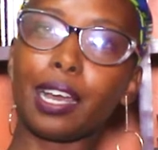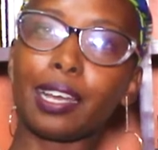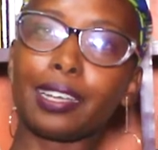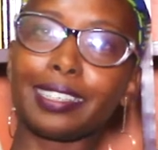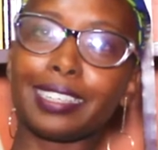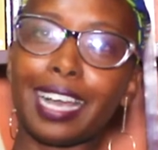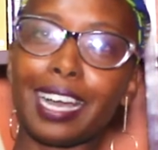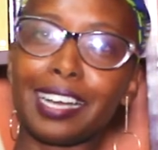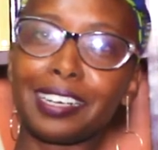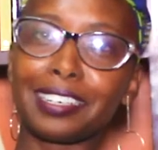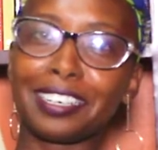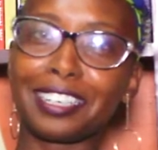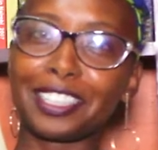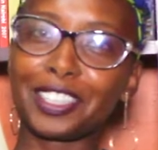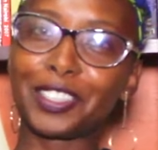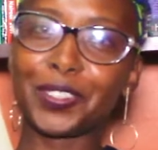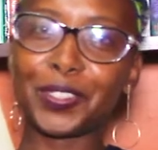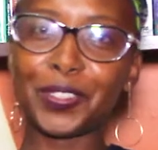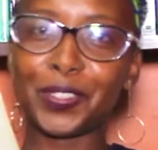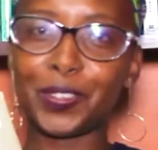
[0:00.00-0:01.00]
younger
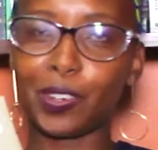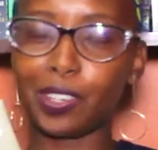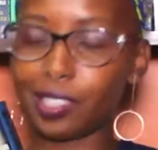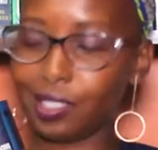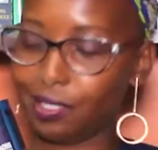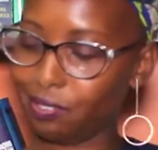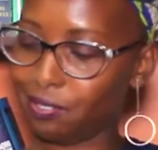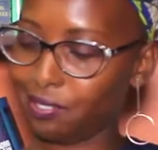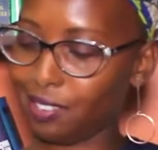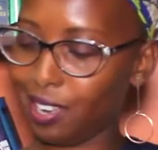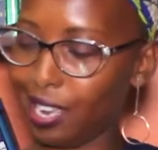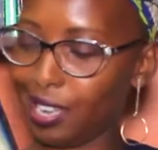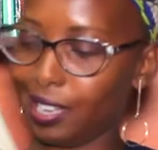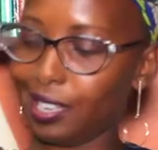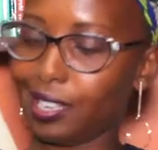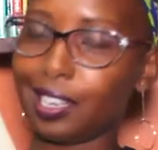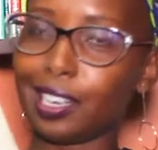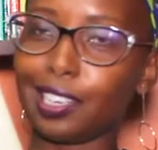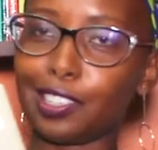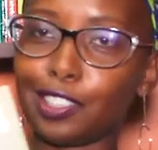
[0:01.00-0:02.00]
shungwa, if I
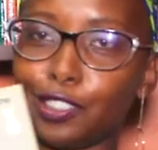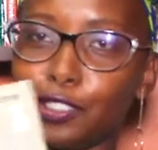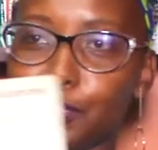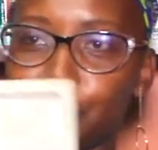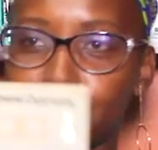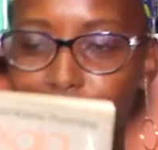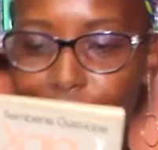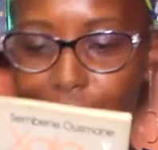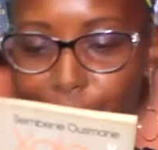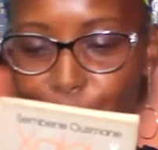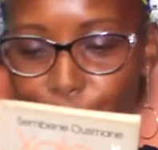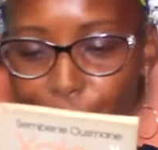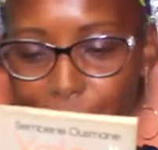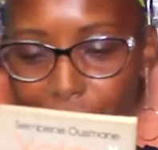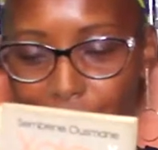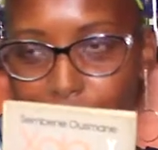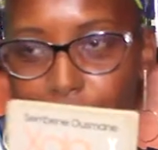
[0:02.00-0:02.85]
can use that word.